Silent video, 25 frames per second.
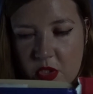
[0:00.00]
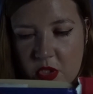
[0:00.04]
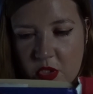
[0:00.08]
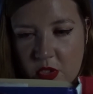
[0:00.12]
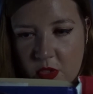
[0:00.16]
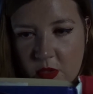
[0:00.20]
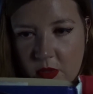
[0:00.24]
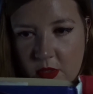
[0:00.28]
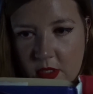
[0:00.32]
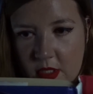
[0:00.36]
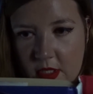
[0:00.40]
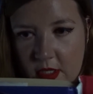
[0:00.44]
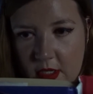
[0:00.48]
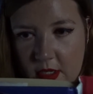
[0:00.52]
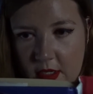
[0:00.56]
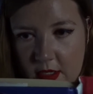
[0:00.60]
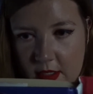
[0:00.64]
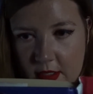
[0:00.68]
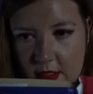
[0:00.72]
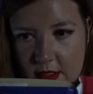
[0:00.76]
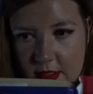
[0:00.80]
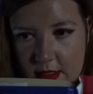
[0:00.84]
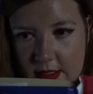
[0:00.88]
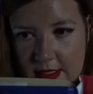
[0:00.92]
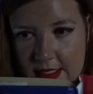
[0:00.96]

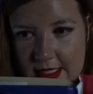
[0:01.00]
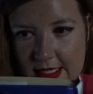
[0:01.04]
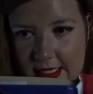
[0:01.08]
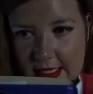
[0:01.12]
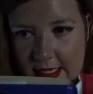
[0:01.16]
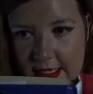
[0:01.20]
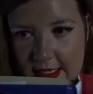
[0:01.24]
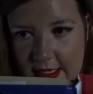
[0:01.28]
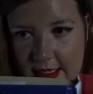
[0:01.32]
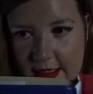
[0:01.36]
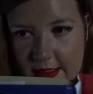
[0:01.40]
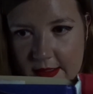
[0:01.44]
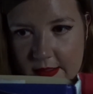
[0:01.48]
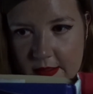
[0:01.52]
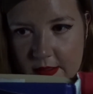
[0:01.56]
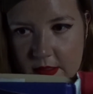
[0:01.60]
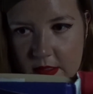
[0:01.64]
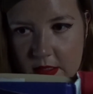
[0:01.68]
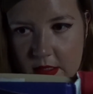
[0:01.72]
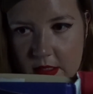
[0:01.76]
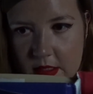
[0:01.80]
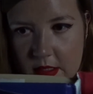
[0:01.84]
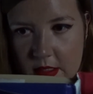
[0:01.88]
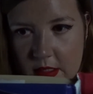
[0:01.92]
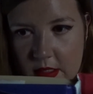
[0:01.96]
Petunia, dear,
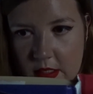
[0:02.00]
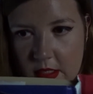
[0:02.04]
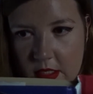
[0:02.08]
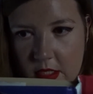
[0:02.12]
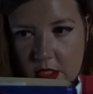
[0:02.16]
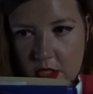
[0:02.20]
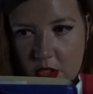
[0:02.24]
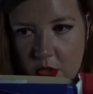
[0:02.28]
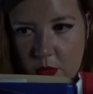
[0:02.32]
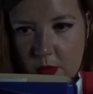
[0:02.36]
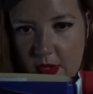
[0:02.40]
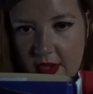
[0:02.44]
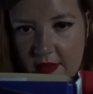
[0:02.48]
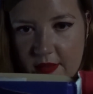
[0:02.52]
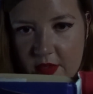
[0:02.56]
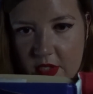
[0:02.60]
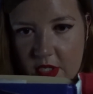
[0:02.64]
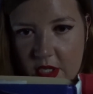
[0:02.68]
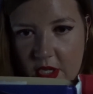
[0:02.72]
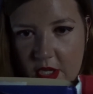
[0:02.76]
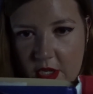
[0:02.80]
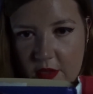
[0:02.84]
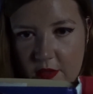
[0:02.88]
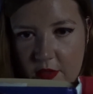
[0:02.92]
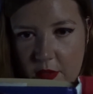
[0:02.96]
you
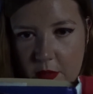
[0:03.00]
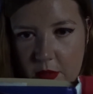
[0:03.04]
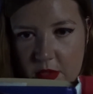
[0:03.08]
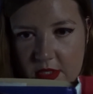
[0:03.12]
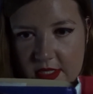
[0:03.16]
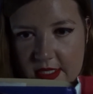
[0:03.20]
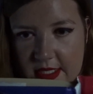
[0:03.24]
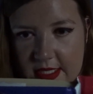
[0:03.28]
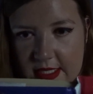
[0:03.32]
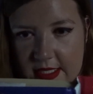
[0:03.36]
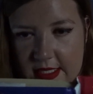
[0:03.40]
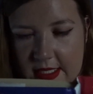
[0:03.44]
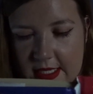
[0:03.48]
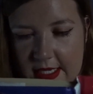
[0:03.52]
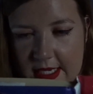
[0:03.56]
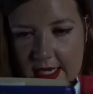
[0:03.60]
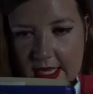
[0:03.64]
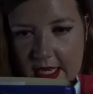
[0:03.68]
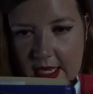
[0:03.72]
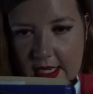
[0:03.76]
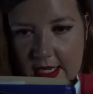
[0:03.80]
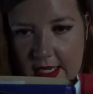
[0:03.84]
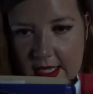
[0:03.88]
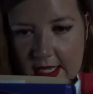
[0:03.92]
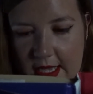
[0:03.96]
haven't heard from your
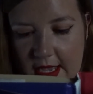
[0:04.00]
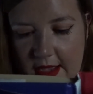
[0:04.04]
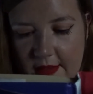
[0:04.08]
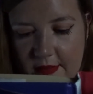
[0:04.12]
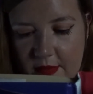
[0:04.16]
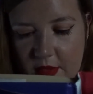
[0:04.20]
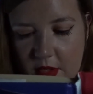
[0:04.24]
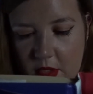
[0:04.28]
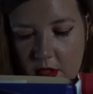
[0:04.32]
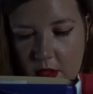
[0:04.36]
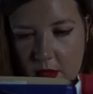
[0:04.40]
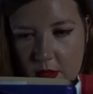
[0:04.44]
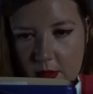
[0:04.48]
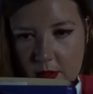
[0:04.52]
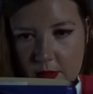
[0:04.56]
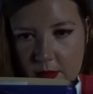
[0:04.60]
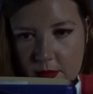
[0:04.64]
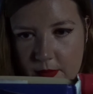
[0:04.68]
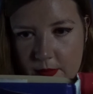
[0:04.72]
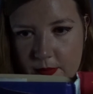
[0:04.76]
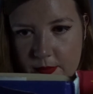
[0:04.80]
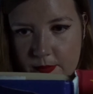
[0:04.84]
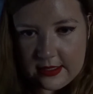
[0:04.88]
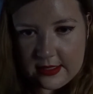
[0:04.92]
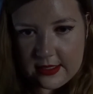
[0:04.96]
sister lately, have you?